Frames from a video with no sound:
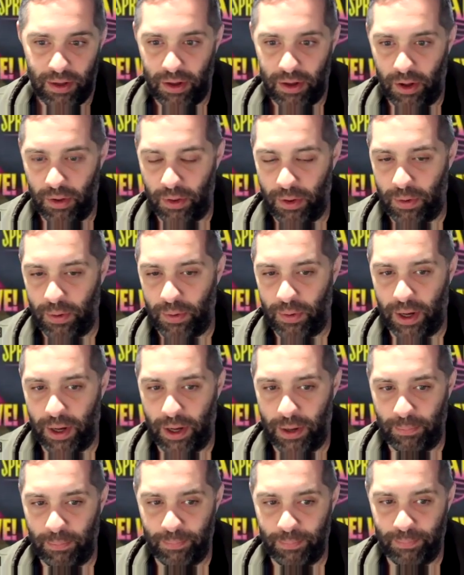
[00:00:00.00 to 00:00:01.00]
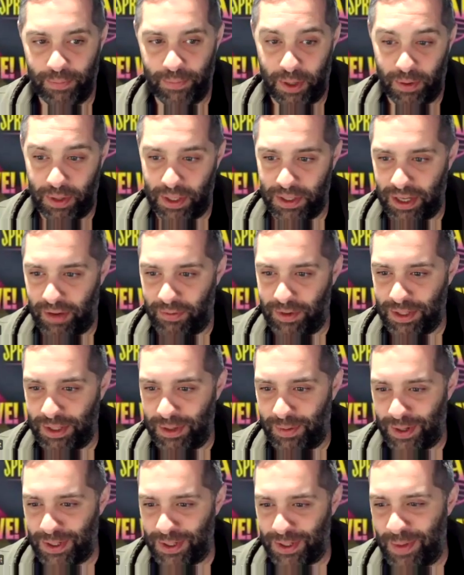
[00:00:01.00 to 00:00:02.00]
Although, that's
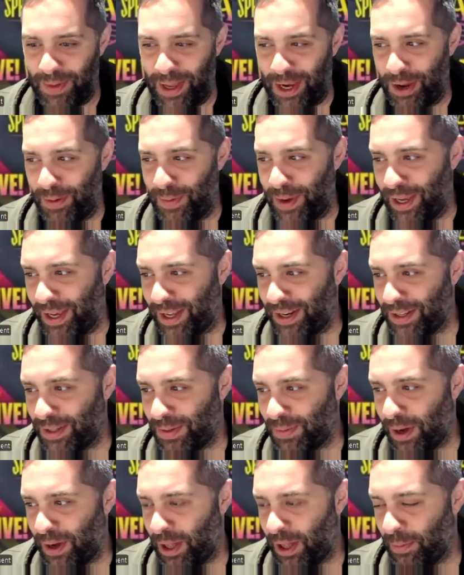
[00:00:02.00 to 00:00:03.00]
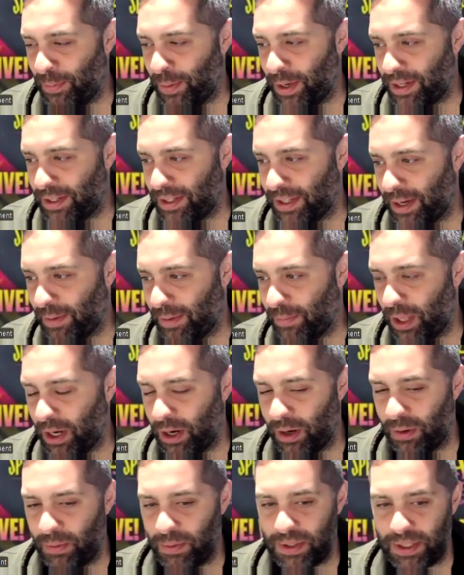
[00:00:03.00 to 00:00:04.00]
obviously WrestleMania weekend as well. But,
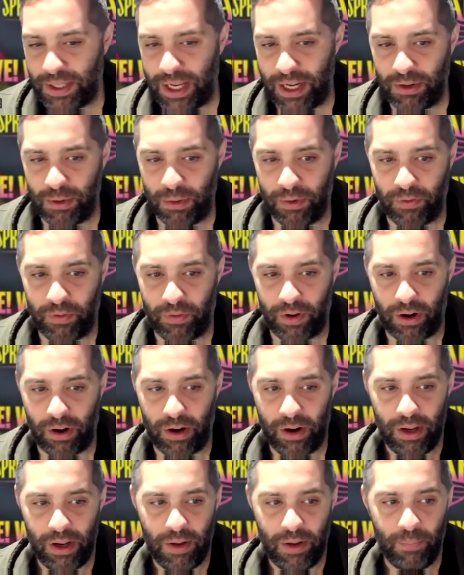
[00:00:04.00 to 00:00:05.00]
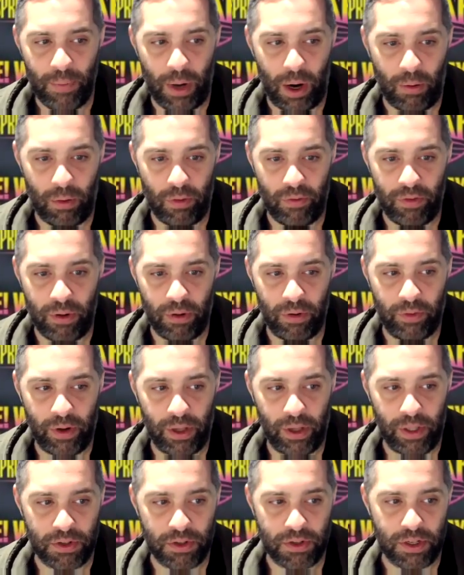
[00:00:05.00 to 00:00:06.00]
stay tuned for our review of
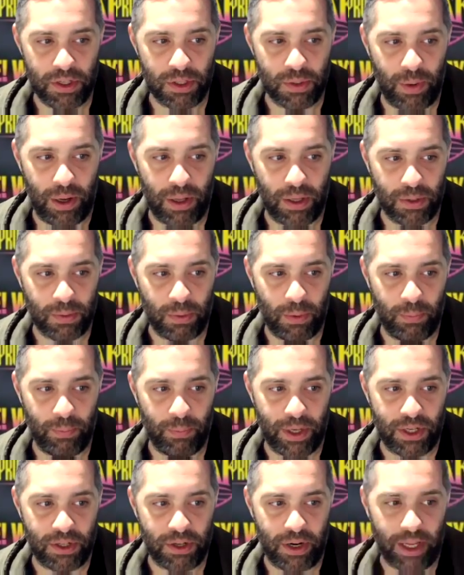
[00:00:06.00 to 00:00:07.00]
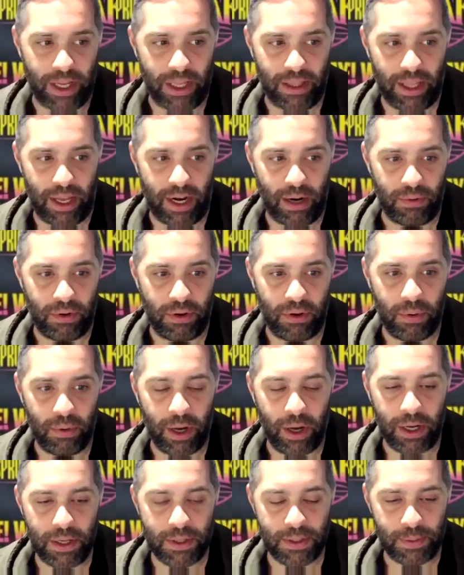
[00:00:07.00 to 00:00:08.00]
Collision as well, as we'll make sure to get that out to you
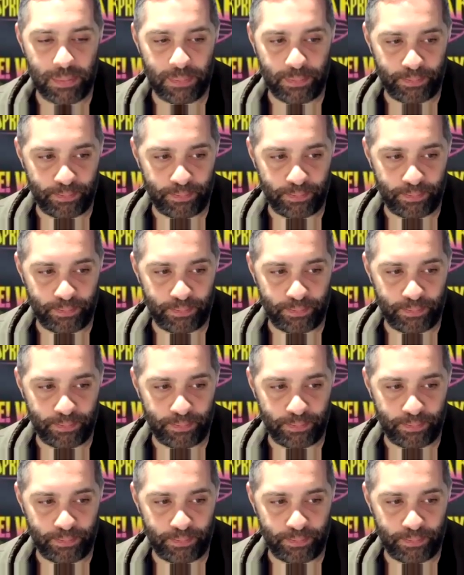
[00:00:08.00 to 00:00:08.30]
guys.